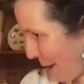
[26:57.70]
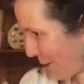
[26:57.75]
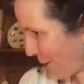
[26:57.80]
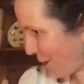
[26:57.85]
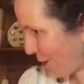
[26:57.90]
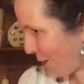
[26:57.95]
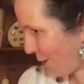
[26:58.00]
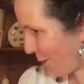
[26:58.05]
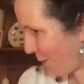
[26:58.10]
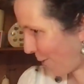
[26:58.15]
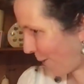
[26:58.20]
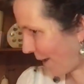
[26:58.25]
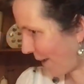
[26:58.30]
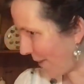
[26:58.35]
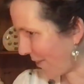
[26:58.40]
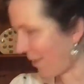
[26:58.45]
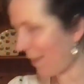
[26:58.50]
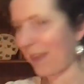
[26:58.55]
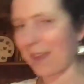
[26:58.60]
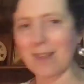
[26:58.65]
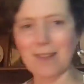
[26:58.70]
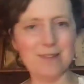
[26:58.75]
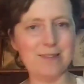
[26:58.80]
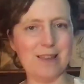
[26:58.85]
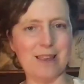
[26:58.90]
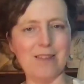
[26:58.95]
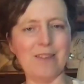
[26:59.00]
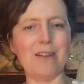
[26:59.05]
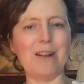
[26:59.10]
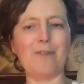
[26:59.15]
you, Heathy. That's
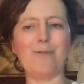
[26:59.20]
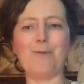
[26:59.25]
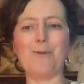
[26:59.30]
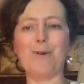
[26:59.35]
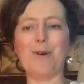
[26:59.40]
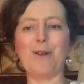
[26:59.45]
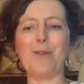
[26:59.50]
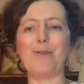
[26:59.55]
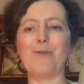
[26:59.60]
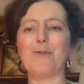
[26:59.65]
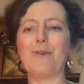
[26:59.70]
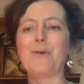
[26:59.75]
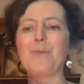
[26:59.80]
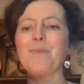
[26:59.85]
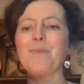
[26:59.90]
Heathcliff walking through.